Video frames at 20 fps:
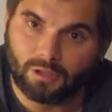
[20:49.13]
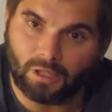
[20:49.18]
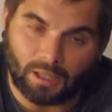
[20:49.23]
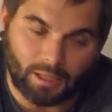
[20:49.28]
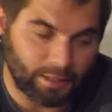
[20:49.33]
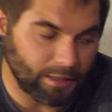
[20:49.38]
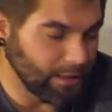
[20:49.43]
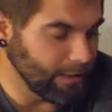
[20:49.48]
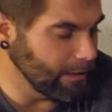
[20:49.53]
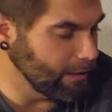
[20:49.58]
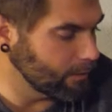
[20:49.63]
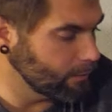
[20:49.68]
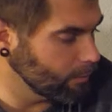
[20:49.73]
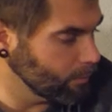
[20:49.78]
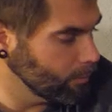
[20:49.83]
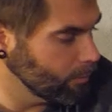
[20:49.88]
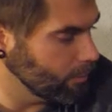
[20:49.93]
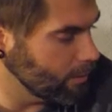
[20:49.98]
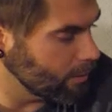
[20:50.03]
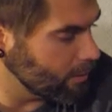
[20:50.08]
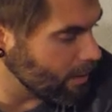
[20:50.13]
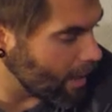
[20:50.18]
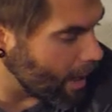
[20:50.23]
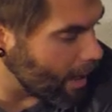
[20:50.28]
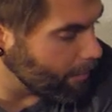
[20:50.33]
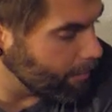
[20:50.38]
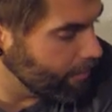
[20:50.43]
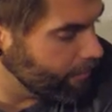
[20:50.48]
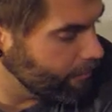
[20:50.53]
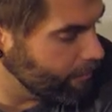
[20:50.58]
lot of heat through the
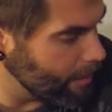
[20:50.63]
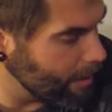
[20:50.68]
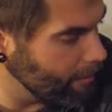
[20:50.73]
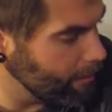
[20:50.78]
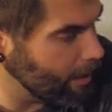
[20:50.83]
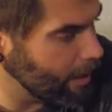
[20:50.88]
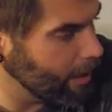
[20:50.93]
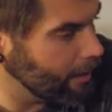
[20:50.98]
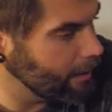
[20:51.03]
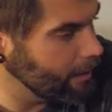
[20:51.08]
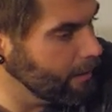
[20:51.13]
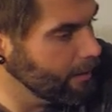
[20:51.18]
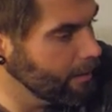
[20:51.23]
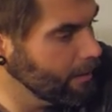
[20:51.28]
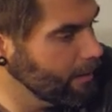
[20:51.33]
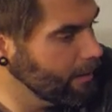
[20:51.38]
top of my body,